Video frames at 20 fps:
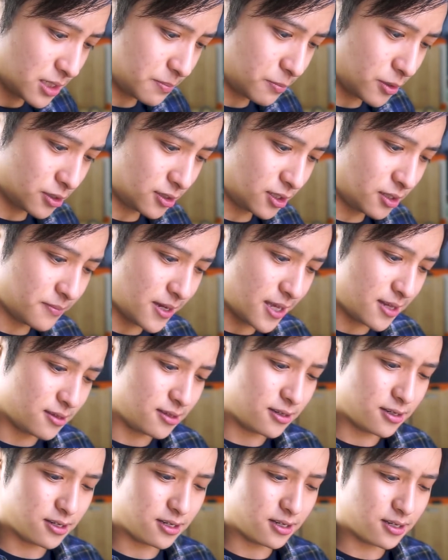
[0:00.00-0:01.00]
bottom and
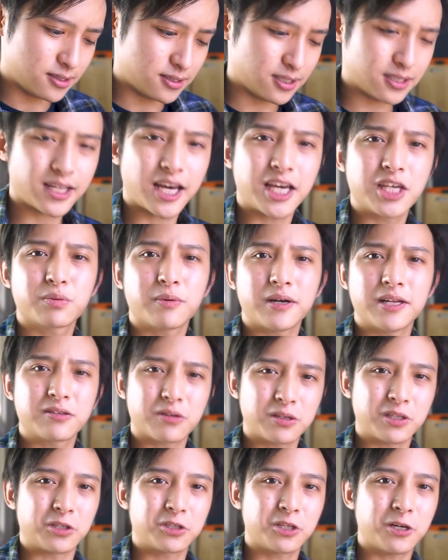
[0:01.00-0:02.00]
the nice ones
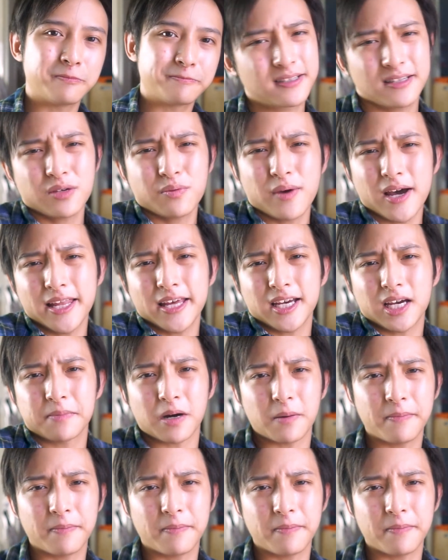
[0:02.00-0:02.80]
on the top. That's what I like about